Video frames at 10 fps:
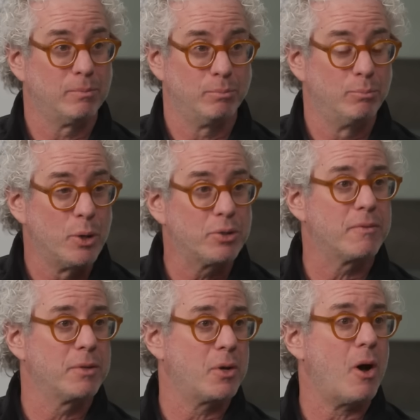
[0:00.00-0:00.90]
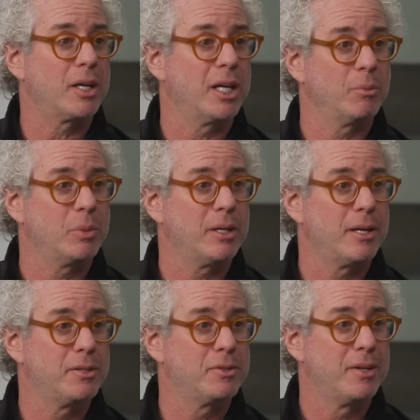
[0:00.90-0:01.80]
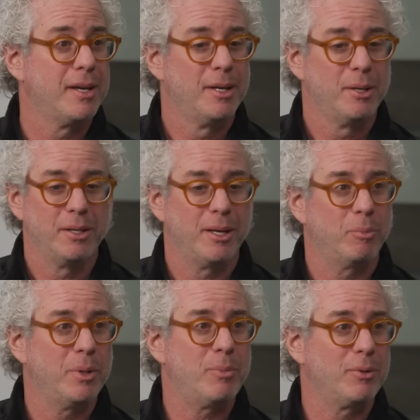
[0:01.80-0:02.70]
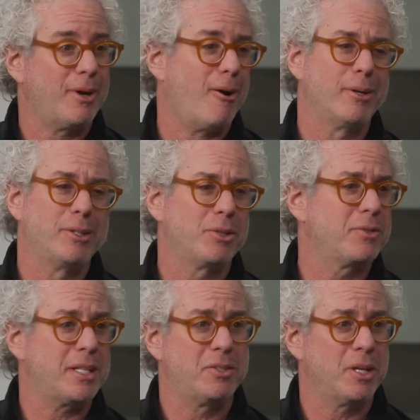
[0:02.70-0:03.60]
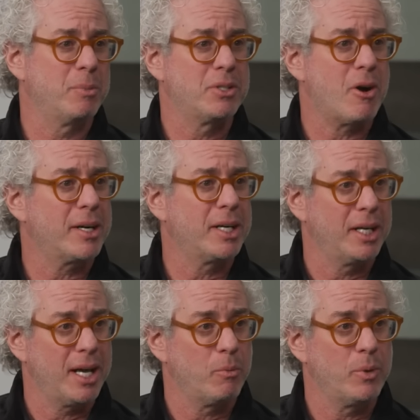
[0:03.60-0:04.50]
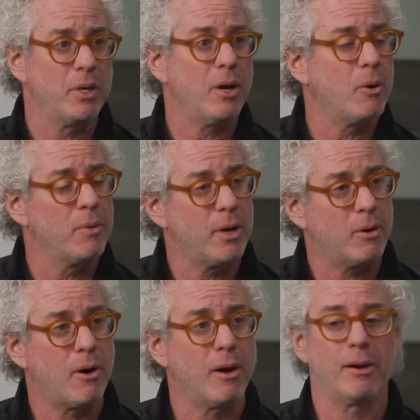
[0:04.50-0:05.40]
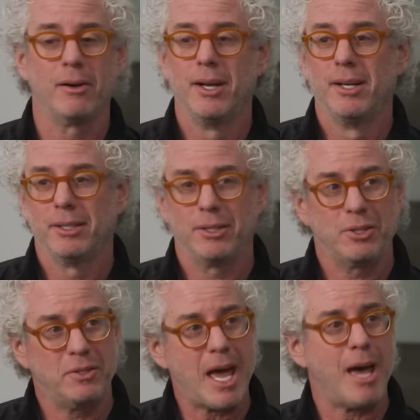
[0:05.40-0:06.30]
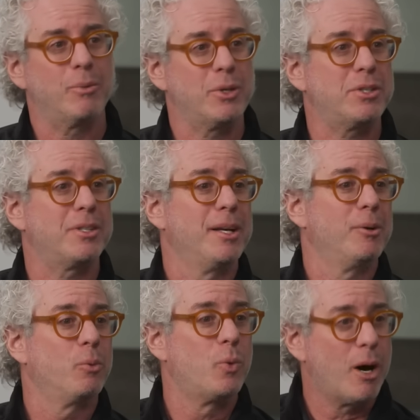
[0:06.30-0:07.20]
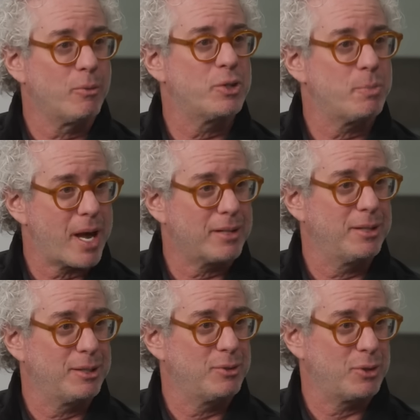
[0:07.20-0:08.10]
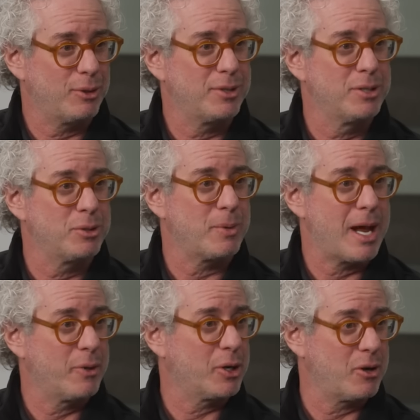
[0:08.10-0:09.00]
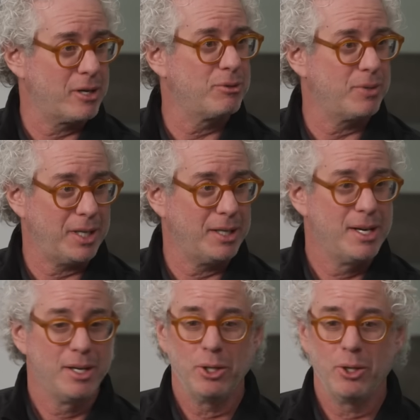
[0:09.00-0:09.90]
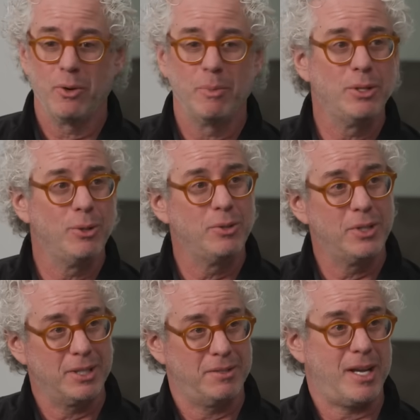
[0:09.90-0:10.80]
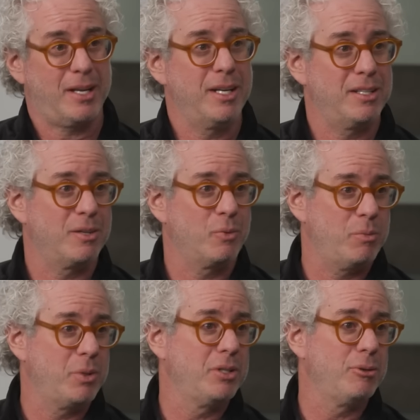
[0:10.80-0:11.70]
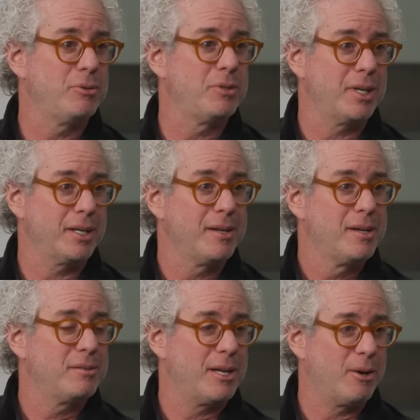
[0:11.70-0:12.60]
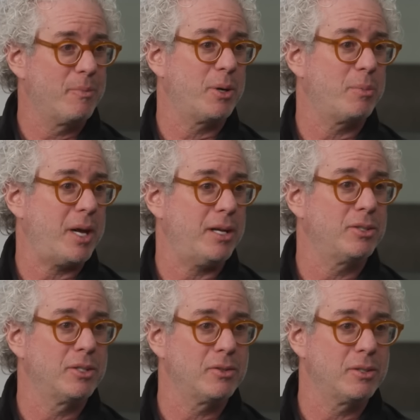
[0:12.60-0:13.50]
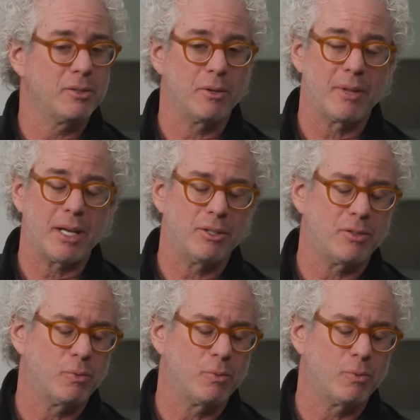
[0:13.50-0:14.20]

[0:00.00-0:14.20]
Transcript: uh, most of the talking because you know, people, oh, it's just that Sigman talking again. But no, there are established, well-respected surgeons around the country who have been using the techniques that we've been using to help their patients. And so that just